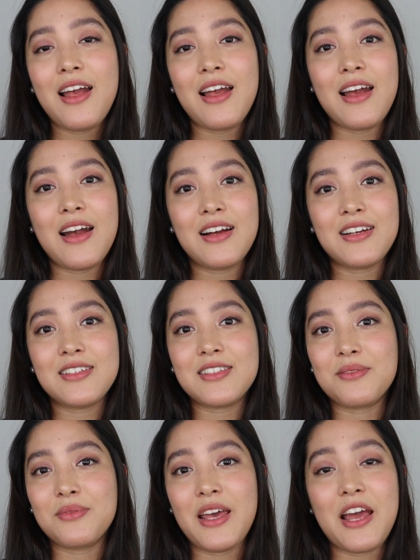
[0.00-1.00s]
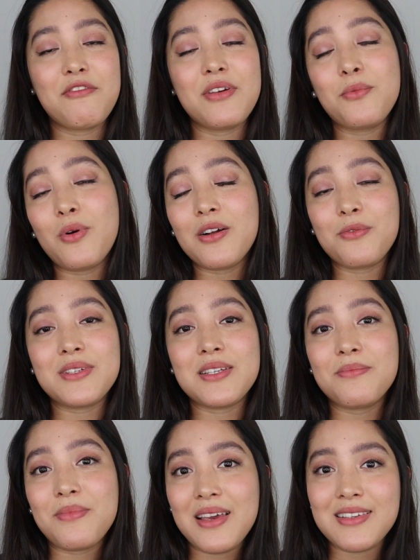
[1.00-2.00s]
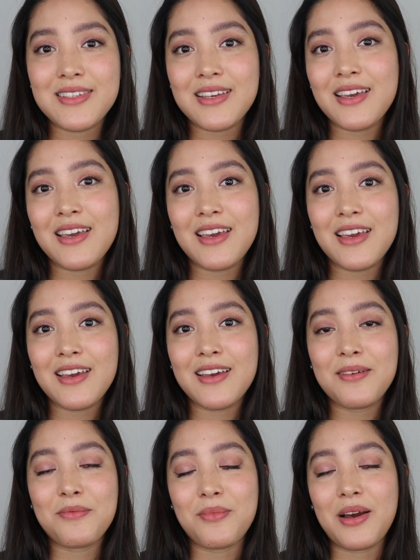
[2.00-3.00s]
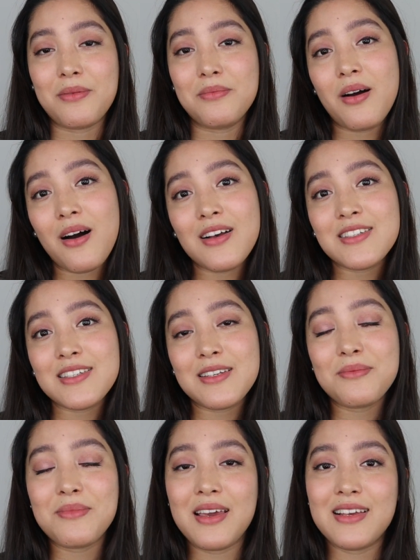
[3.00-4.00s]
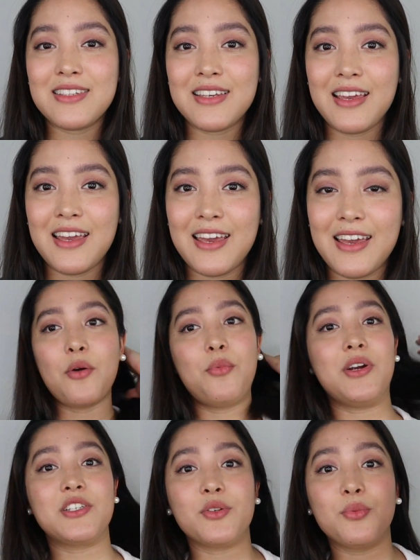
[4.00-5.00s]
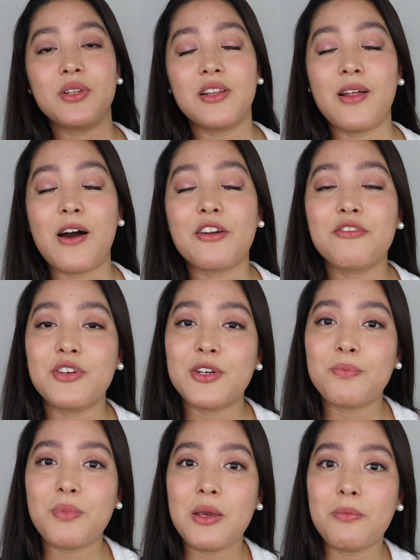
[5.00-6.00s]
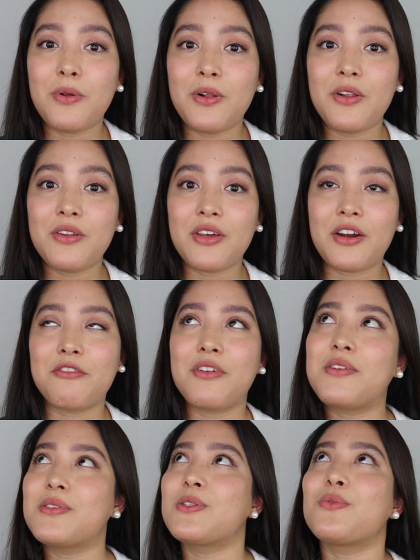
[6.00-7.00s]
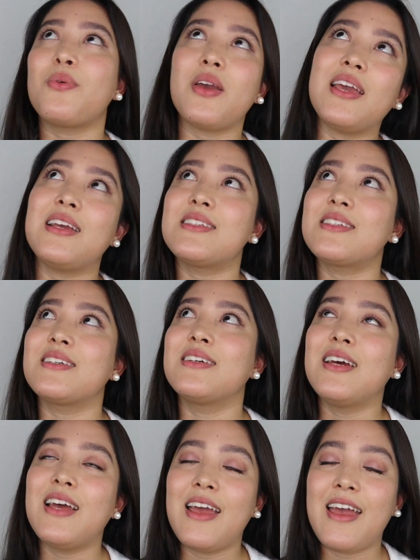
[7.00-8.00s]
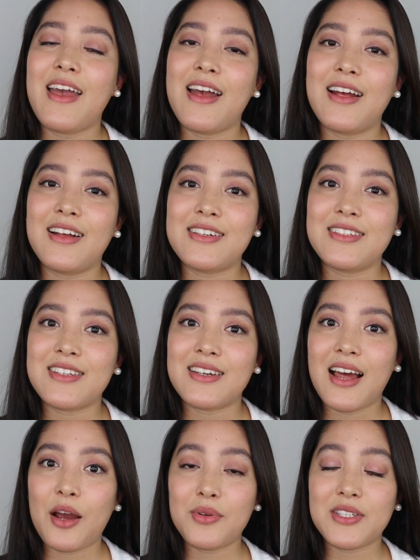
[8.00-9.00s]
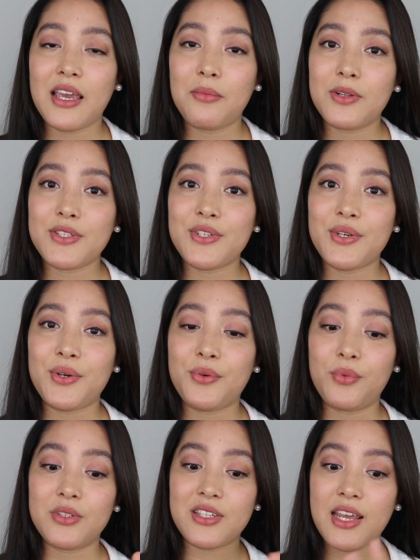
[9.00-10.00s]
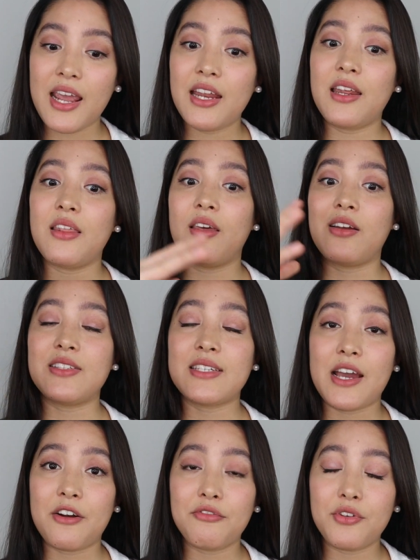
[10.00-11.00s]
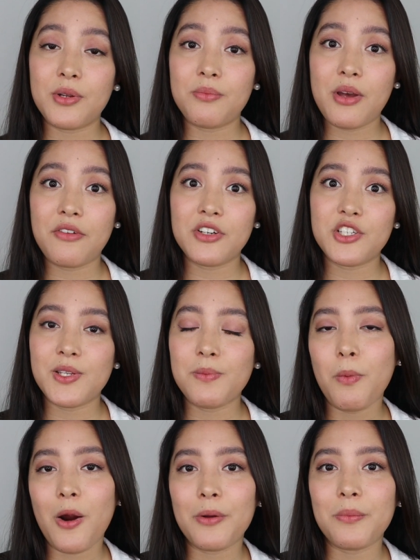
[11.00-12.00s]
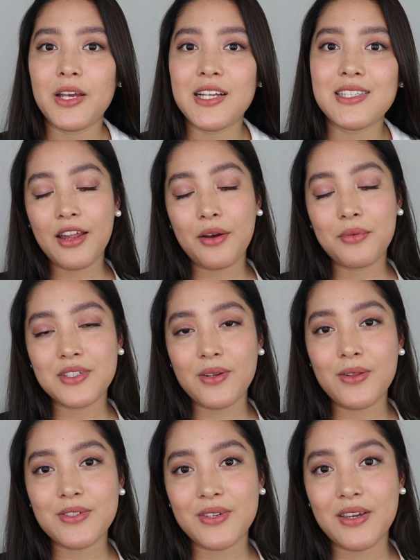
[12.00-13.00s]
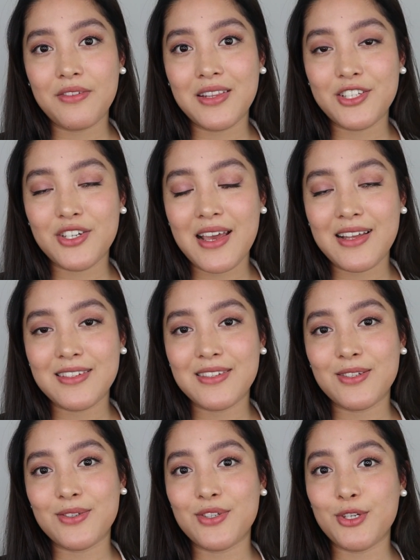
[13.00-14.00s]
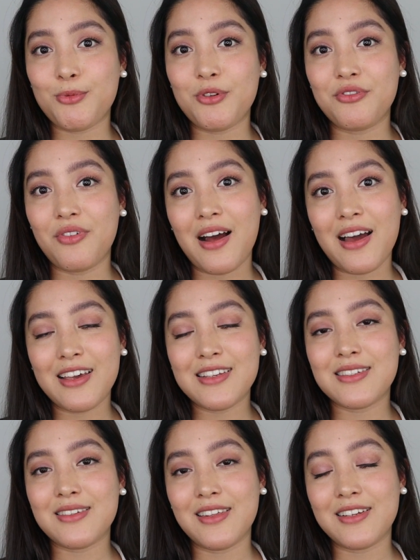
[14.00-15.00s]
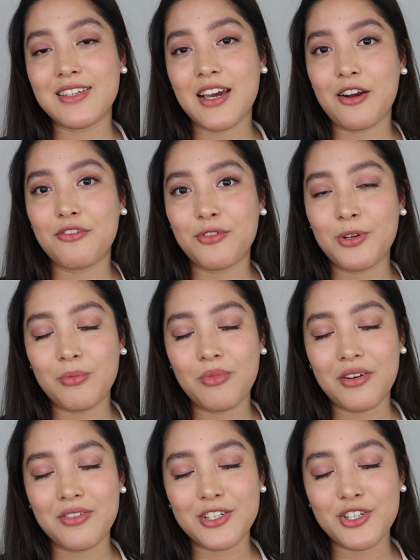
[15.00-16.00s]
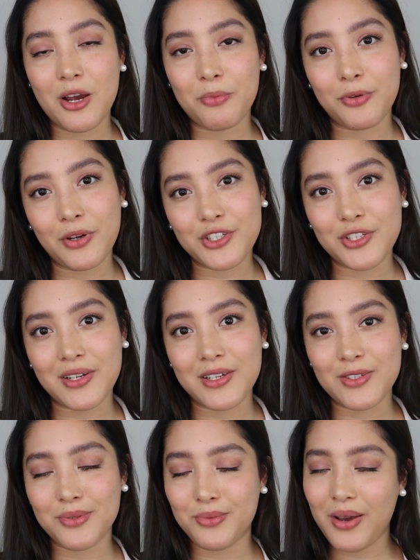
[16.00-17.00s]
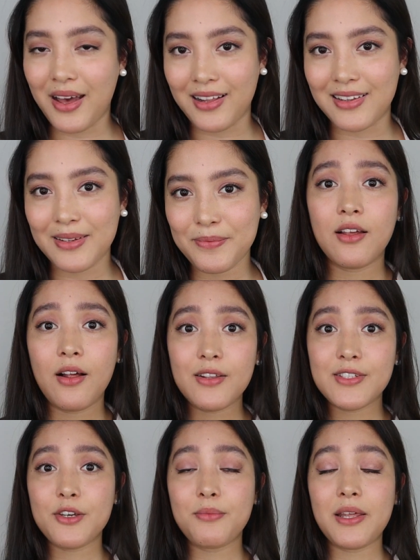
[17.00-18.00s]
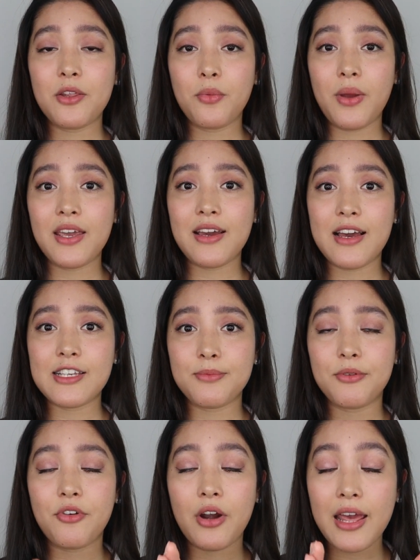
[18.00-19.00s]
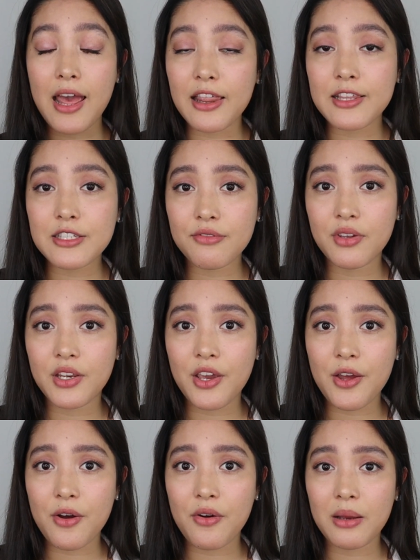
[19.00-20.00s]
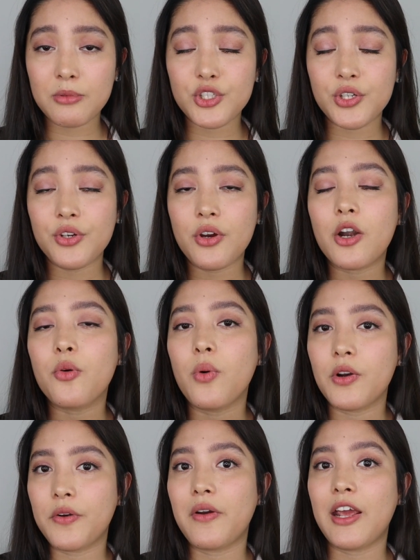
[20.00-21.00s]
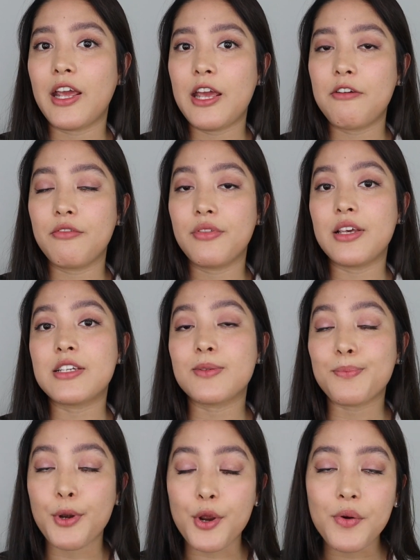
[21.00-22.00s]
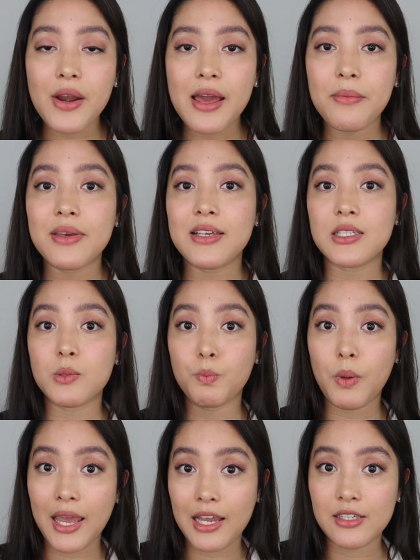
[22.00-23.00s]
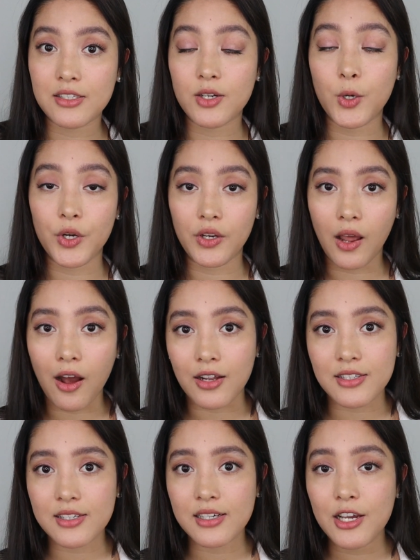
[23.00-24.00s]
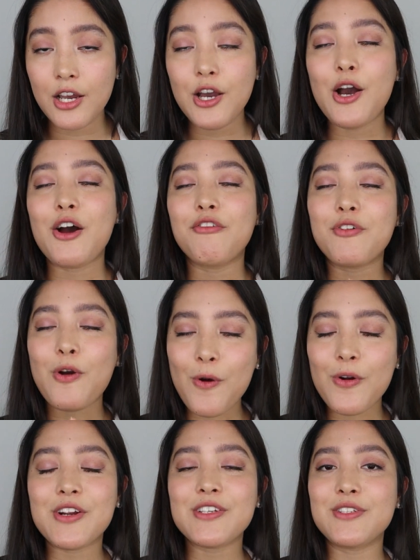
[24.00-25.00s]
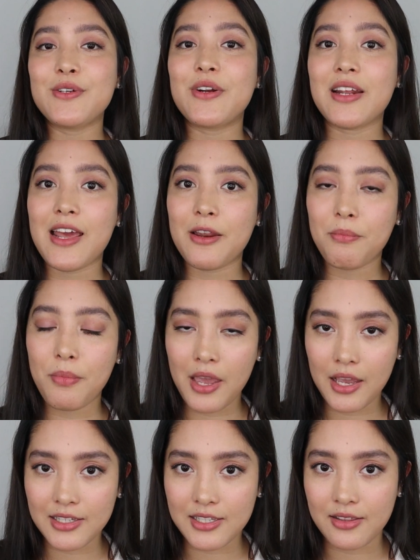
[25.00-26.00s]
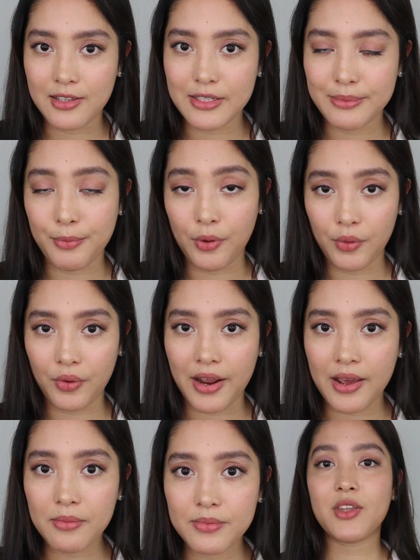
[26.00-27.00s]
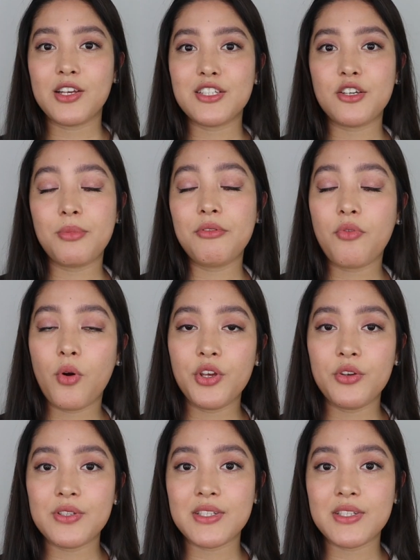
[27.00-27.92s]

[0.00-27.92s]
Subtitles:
and everyone was amazing. My boss is amazing. I worked with a lot of good people. They're very sweet. And I was able to rotate in the entire food and beverage department, and I was also given the chance to supervise the entire food and beverage operation as well. Also, by the way guys, before I end this video, I'm sure you are wondering if this program is paid or not. Of course, you're getting paid in this program. So before you